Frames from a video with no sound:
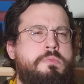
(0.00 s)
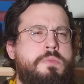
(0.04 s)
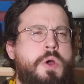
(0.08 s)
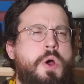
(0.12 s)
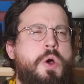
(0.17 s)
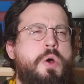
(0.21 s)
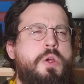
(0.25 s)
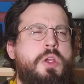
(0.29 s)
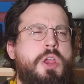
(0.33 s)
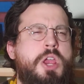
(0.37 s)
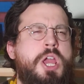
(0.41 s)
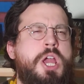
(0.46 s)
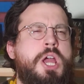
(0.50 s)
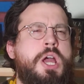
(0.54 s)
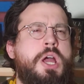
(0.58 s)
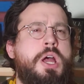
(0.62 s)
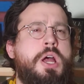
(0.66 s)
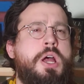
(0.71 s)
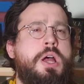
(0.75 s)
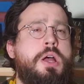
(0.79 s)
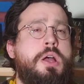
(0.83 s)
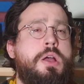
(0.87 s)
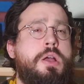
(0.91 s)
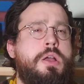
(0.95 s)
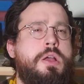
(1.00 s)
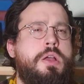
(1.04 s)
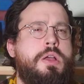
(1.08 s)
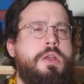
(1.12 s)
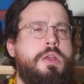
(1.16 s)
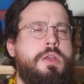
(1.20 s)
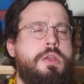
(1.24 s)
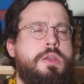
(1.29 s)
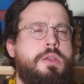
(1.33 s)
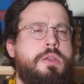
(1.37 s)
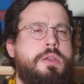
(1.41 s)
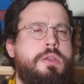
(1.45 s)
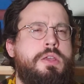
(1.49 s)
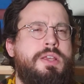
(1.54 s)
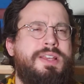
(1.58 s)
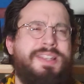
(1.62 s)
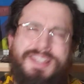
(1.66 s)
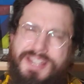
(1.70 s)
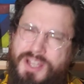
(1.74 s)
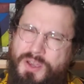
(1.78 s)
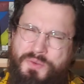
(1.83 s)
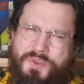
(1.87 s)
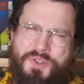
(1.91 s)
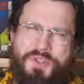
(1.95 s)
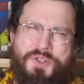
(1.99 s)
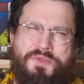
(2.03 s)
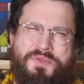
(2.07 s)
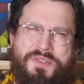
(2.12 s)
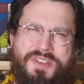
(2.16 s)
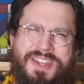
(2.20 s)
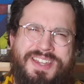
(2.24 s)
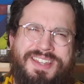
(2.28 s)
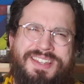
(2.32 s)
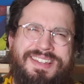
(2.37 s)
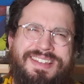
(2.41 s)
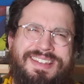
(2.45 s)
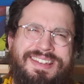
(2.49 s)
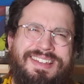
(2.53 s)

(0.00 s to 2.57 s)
Oh, yeah? Is that what you think?